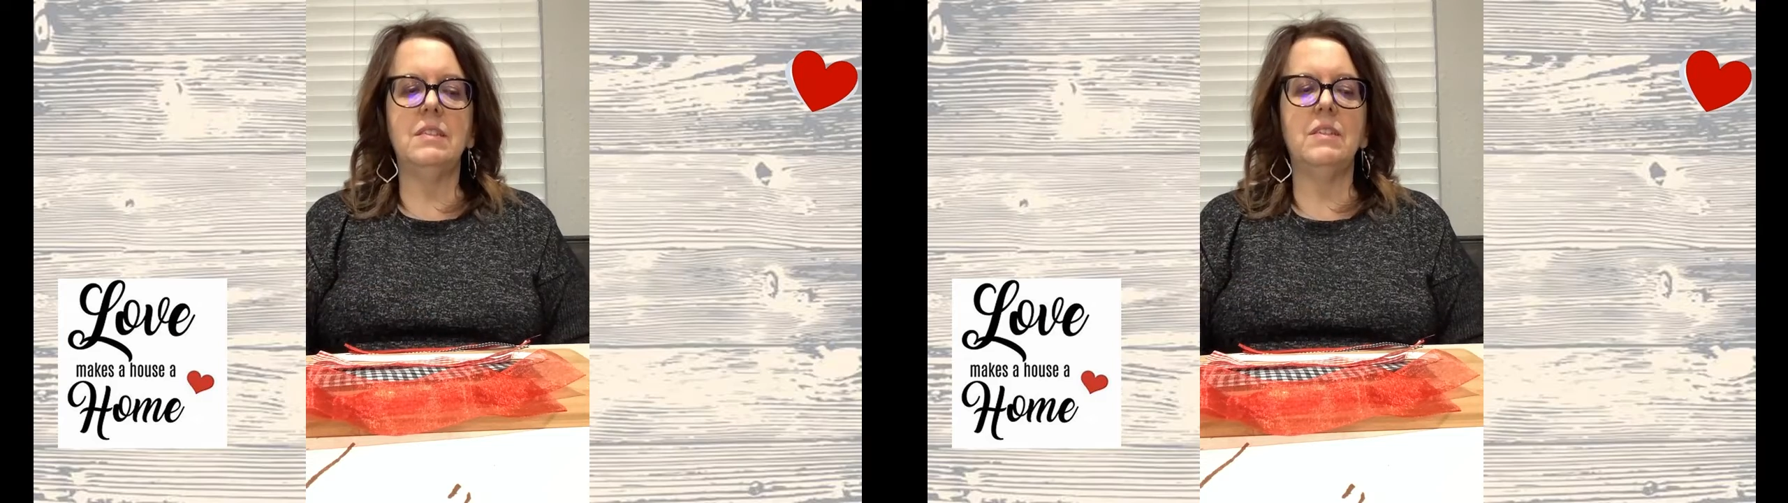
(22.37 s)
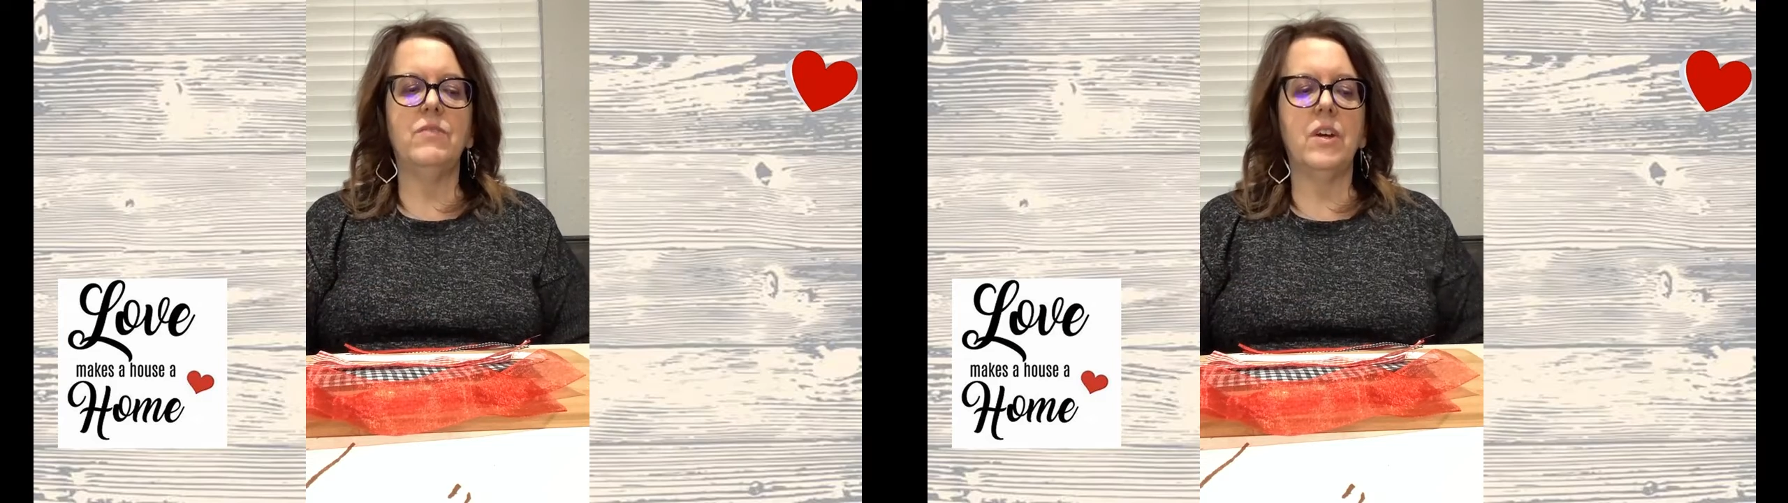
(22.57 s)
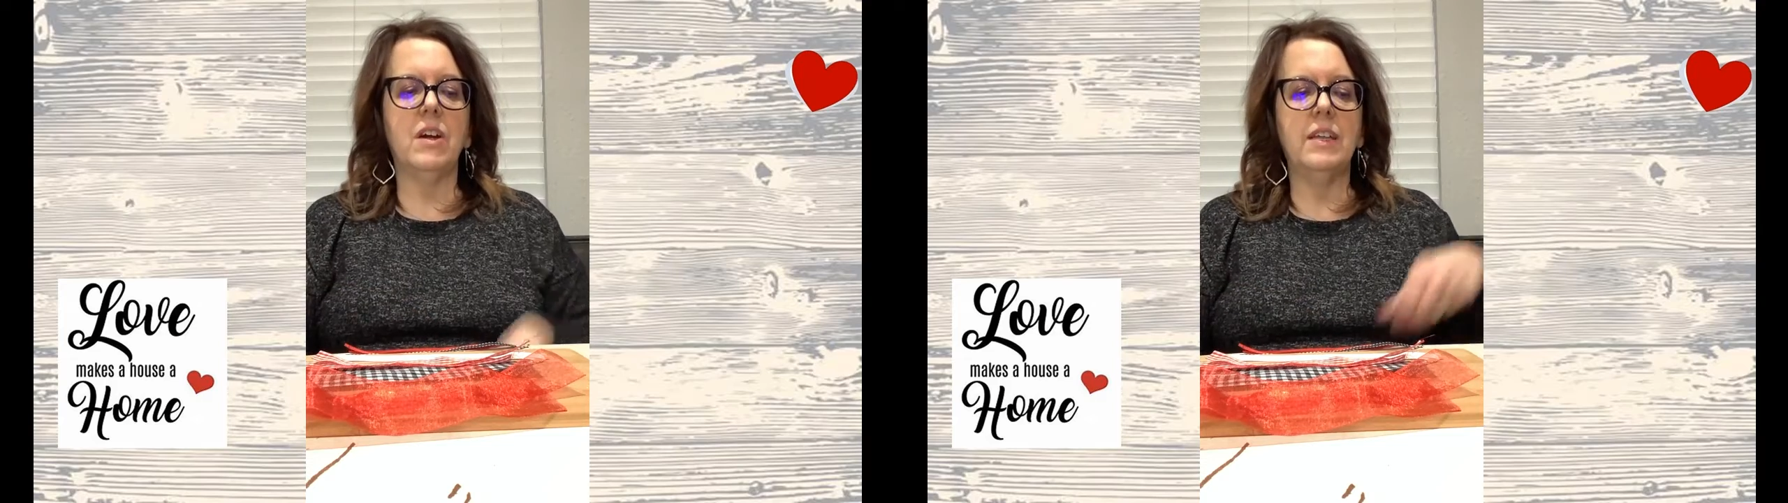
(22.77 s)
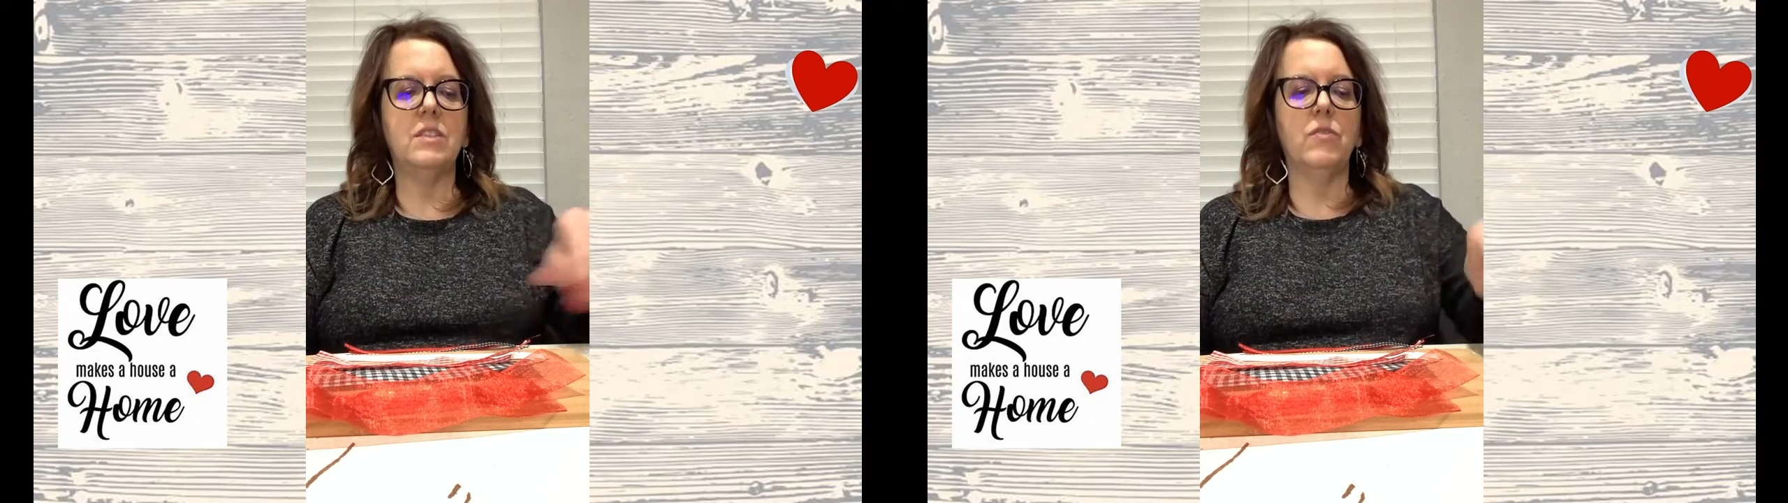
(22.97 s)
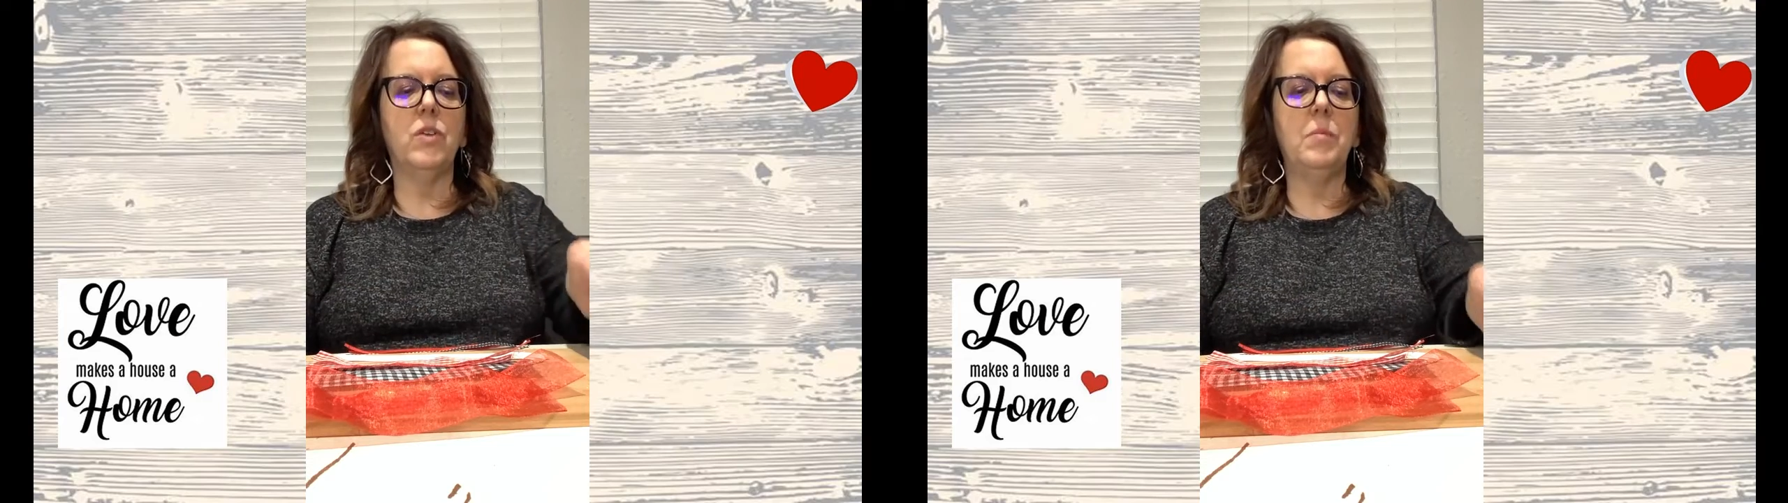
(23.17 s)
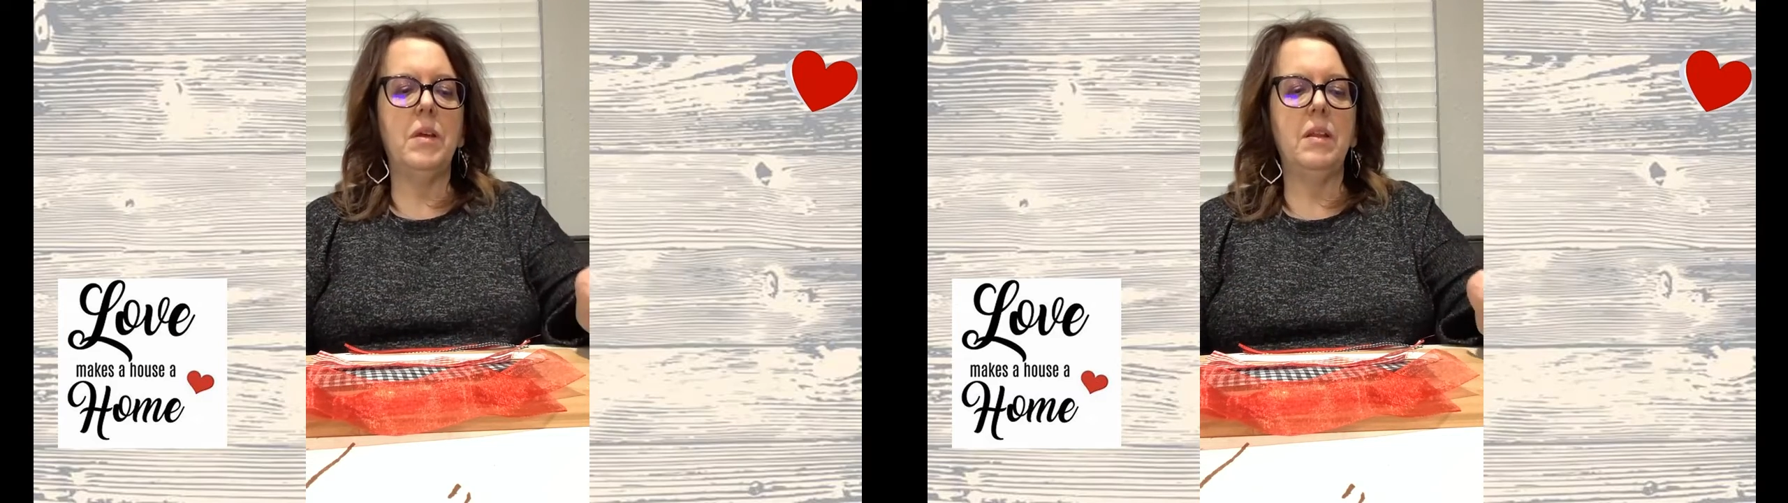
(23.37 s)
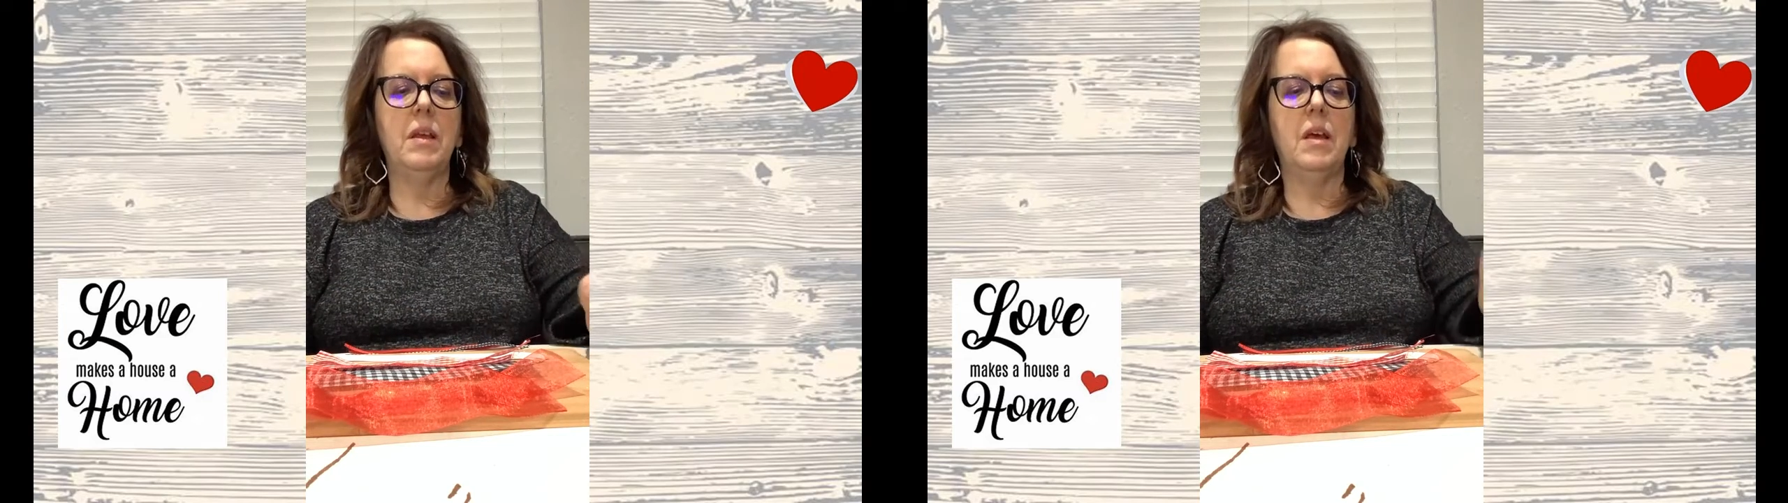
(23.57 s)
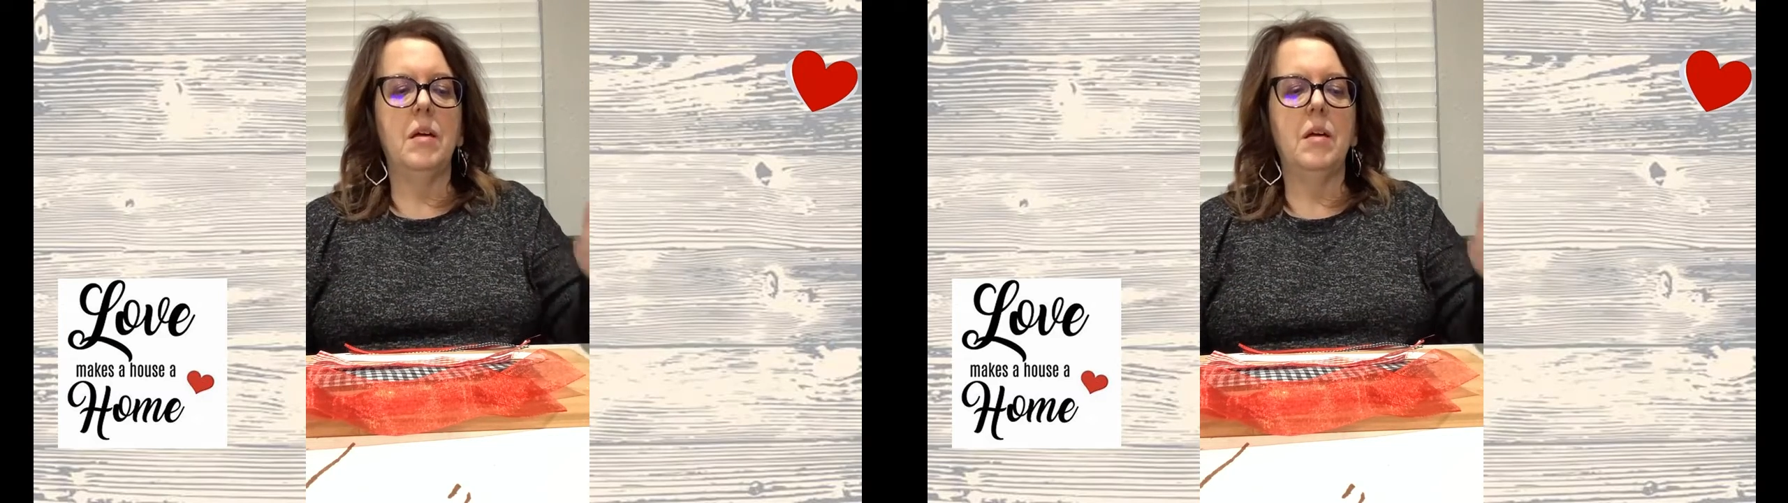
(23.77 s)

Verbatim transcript: different kinds of ribbon,